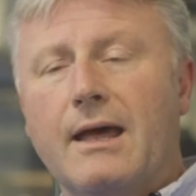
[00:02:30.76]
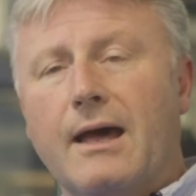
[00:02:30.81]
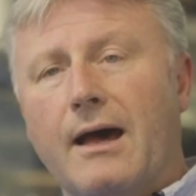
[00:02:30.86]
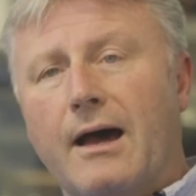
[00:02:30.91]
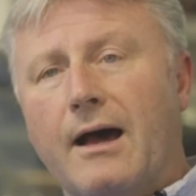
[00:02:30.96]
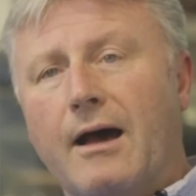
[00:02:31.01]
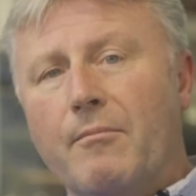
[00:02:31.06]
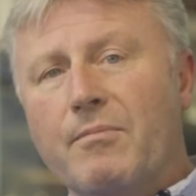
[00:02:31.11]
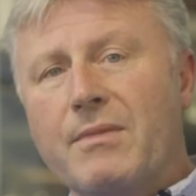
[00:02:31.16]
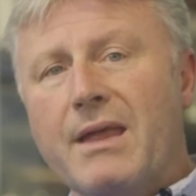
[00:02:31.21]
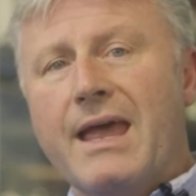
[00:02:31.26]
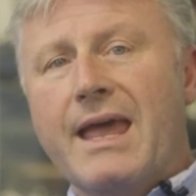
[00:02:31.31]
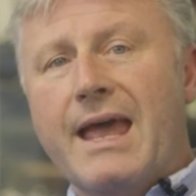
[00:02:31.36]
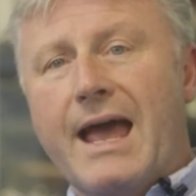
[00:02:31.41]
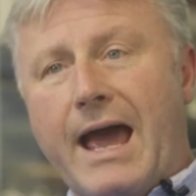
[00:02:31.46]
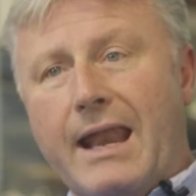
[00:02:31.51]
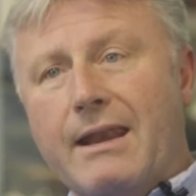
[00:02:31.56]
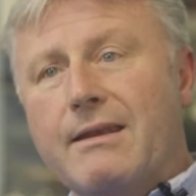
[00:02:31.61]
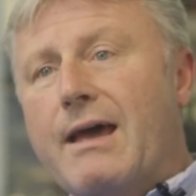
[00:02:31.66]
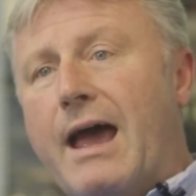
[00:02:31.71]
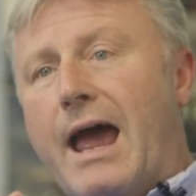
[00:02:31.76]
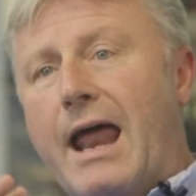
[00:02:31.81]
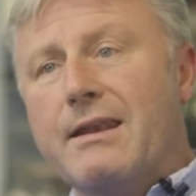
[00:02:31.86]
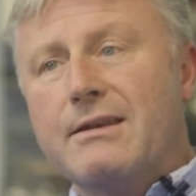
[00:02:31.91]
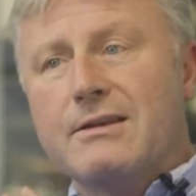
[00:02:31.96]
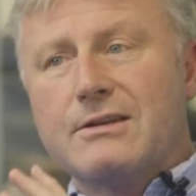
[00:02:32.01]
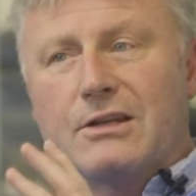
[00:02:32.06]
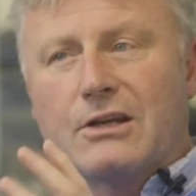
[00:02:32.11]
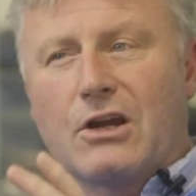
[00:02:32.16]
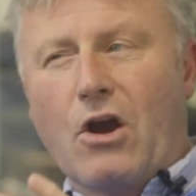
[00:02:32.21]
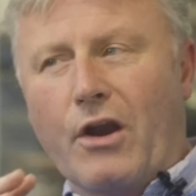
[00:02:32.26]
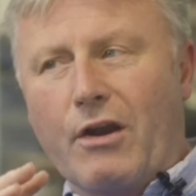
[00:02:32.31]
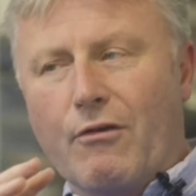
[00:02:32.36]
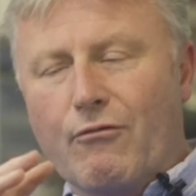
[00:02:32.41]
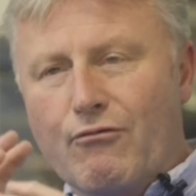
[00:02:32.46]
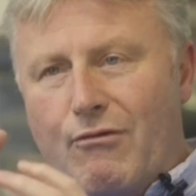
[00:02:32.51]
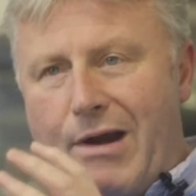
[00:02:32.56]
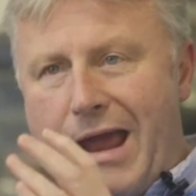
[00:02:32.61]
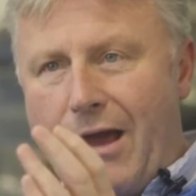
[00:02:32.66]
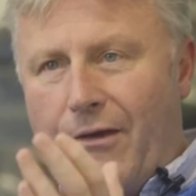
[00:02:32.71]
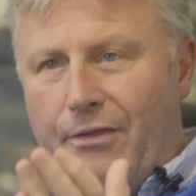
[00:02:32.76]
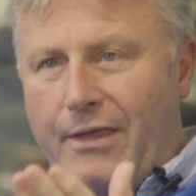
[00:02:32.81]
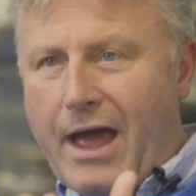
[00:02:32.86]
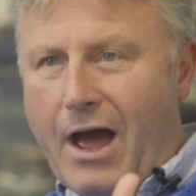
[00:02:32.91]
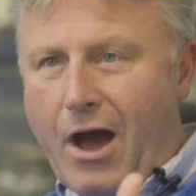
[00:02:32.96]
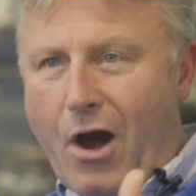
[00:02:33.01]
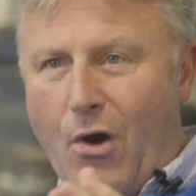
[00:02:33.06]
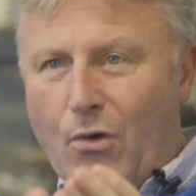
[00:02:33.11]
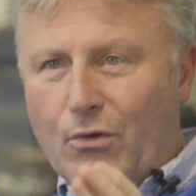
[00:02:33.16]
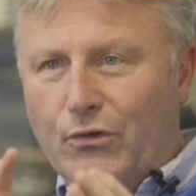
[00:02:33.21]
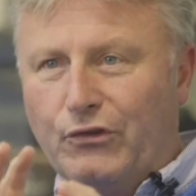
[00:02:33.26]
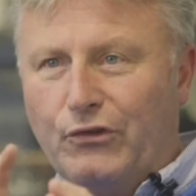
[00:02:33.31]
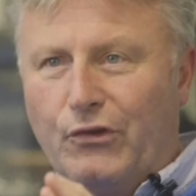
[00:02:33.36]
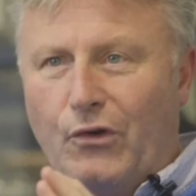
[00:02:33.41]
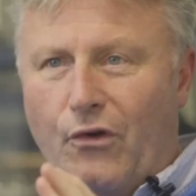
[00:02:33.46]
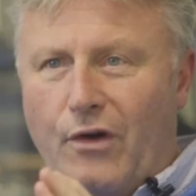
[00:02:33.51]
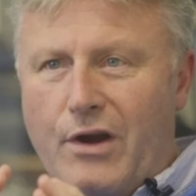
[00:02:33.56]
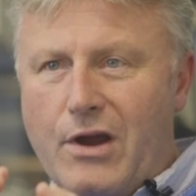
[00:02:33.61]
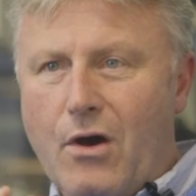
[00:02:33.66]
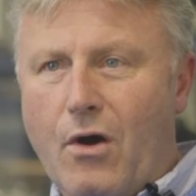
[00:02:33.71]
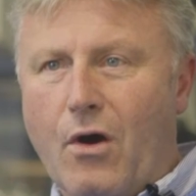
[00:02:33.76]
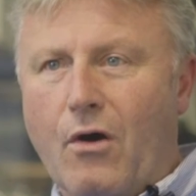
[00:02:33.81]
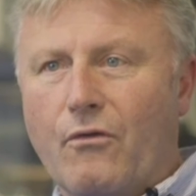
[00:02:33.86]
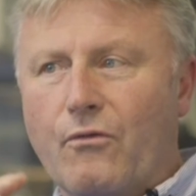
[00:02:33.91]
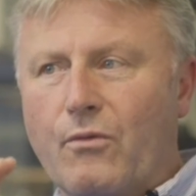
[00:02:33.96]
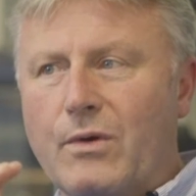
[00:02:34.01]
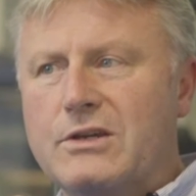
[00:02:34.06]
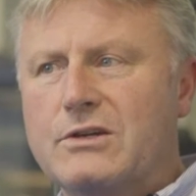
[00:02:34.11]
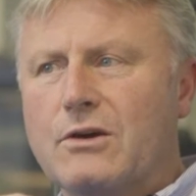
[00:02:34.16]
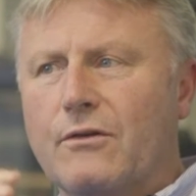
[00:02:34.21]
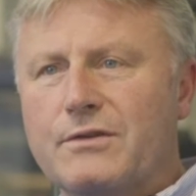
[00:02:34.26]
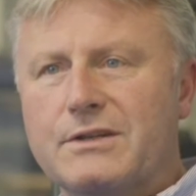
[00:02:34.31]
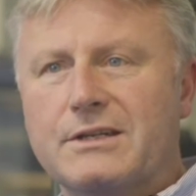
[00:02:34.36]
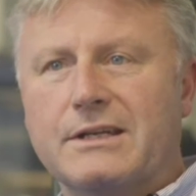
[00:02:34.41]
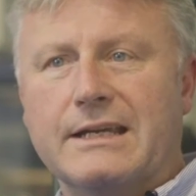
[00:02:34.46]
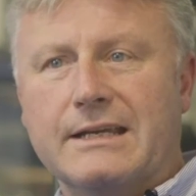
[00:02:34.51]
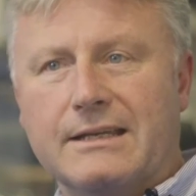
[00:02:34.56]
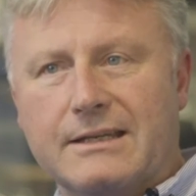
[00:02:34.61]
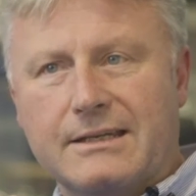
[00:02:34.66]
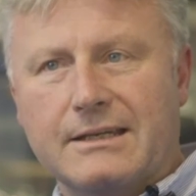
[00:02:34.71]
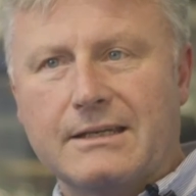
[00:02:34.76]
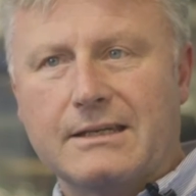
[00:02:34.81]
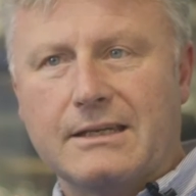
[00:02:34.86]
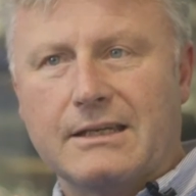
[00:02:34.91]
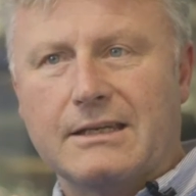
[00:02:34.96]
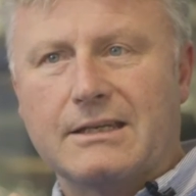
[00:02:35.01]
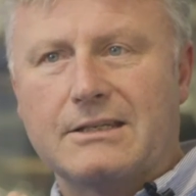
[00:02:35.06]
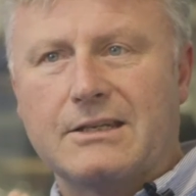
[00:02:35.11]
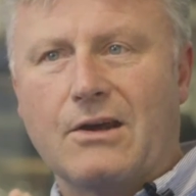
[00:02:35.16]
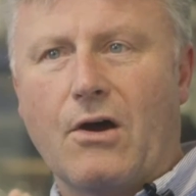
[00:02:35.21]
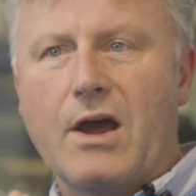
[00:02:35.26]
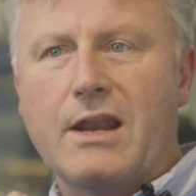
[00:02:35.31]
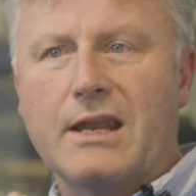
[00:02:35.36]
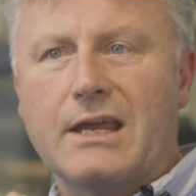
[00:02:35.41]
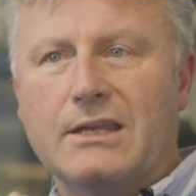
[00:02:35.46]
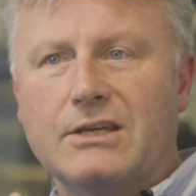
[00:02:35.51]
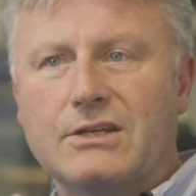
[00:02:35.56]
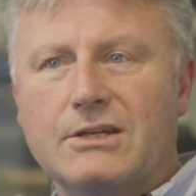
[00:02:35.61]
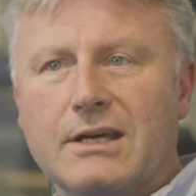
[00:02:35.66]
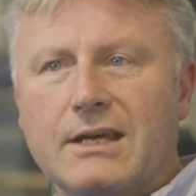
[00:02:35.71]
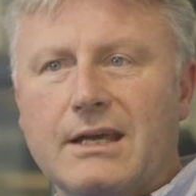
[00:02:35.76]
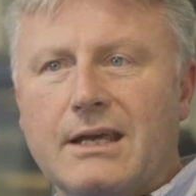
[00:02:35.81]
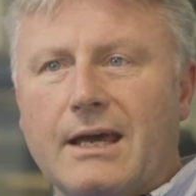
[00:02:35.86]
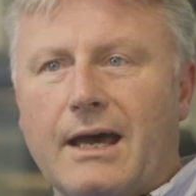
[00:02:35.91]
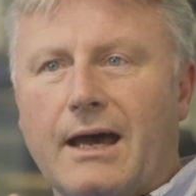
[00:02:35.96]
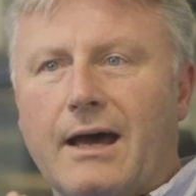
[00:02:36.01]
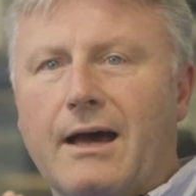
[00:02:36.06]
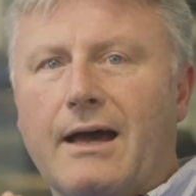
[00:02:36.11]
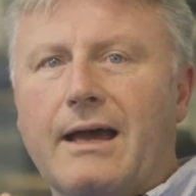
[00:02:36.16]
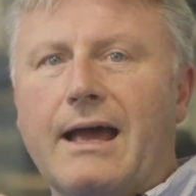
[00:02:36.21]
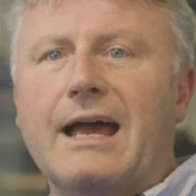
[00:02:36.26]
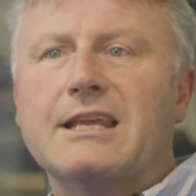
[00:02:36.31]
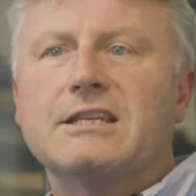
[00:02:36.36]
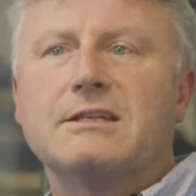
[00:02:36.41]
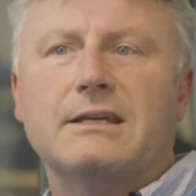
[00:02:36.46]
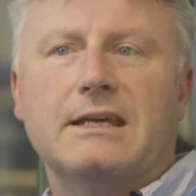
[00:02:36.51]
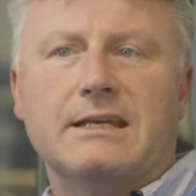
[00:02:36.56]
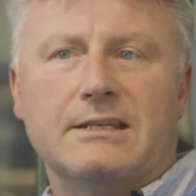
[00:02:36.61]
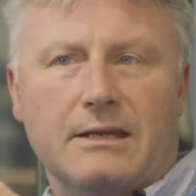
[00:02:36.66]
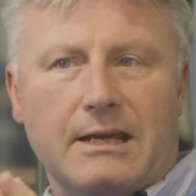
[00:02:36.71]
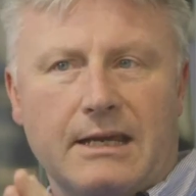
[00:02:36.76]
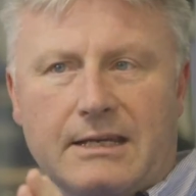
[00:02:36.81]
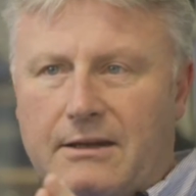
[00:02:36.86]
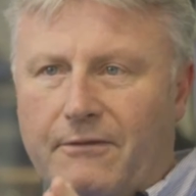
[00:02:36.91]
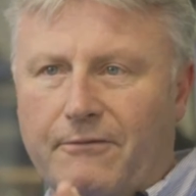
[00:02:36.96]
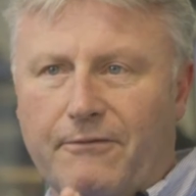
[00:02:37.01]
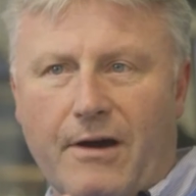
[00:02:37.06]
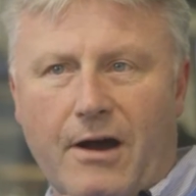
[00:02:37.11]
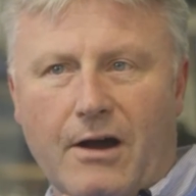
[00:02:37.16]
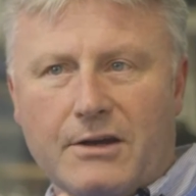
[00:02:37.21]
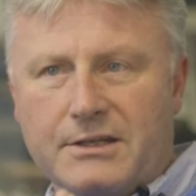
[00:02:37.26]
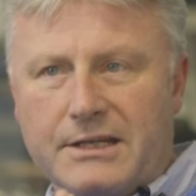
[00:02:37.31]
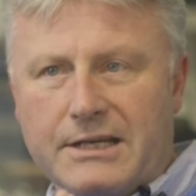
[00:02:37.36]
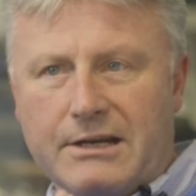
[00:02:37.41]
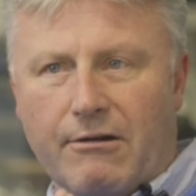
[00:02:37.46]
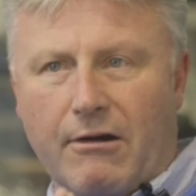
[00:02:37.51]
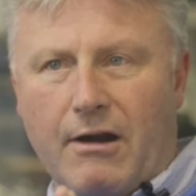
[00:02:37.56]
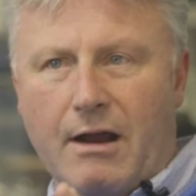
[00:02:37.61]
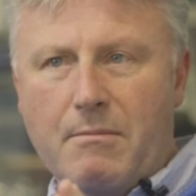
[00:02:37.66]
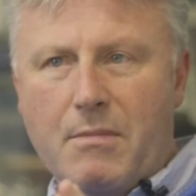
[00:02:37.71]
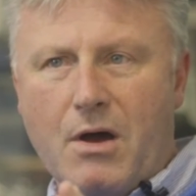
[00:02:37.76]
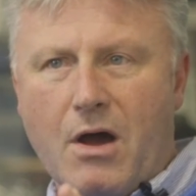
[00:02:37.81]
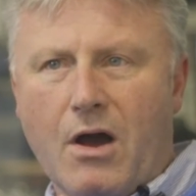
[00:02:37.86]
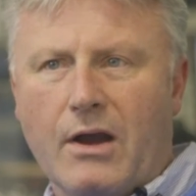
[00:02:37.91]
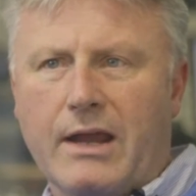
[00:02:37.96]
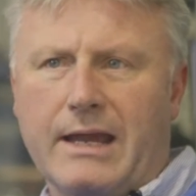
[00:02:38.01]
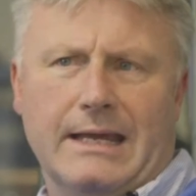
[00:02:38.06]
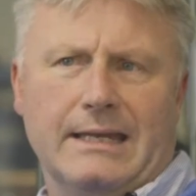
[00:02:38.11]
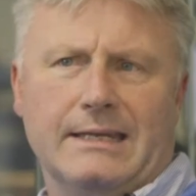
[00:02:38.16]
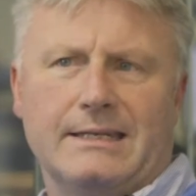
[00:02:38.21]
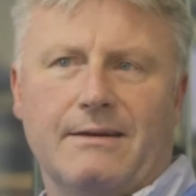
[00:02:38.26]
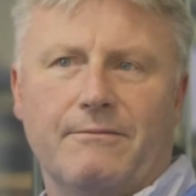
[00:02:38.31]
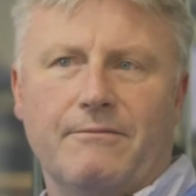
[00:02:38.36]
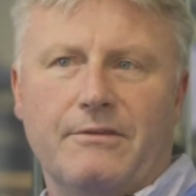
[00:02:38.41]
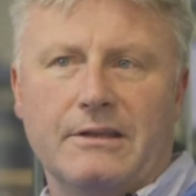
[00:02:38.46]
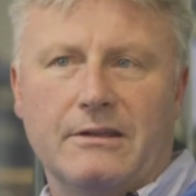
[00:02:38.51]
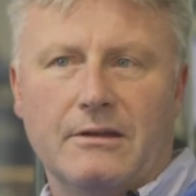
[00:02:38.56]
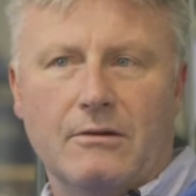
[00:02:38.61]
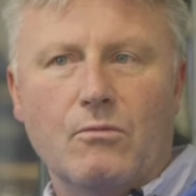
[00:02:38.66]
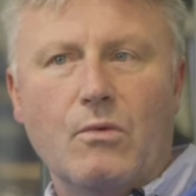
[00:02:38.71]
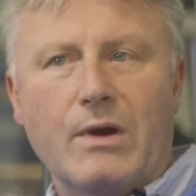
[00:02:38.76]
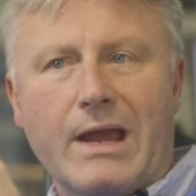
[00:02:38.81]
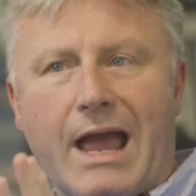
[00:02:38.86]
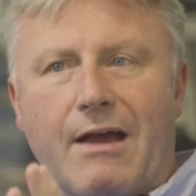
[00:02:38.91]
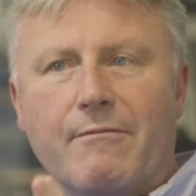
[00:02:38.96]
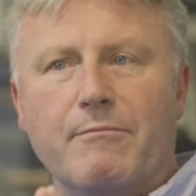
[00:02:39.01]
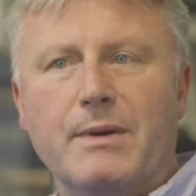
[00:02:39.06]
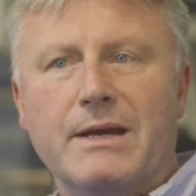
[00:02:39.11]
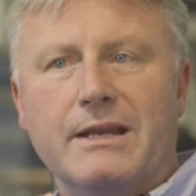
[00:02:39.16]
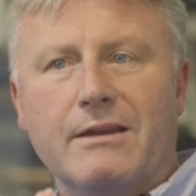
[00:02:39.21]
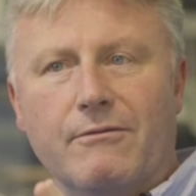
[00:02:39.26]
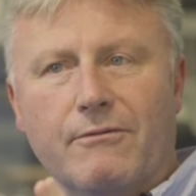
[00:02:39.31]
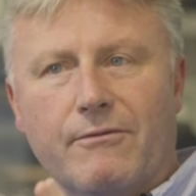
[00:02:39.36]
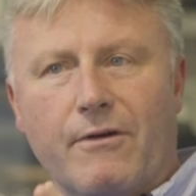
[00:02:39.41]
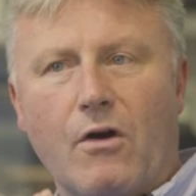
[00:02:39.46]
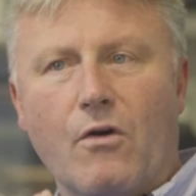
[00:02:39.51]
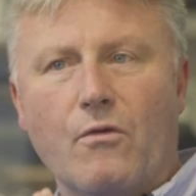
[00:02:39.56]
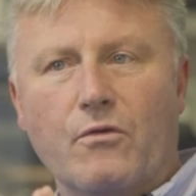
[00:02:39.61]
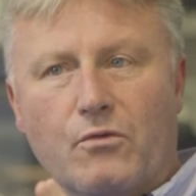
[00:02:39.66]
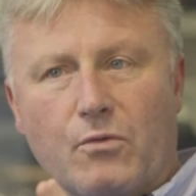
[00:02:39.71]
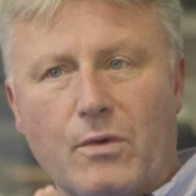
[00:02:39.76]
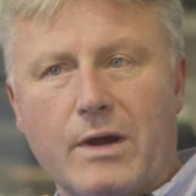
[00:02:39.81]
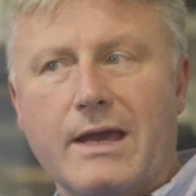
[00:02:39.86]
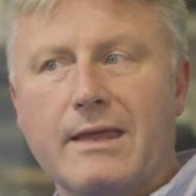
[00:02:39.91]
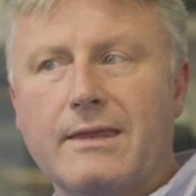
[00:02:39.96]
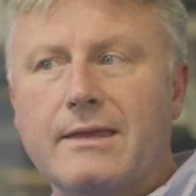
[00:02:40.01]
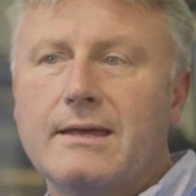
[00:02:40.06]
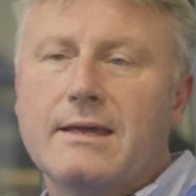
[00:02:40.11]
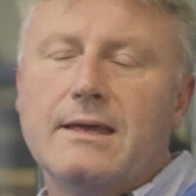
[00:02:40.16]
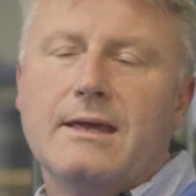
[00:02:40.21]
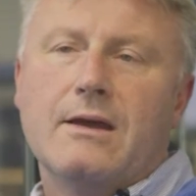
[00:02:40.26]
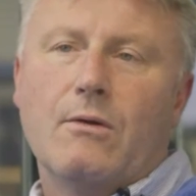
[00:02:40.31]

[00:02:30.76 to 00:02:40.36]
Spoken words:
And to kind of round that whole story off, which obviously signage is a vastly growing market and something that we have been involved with.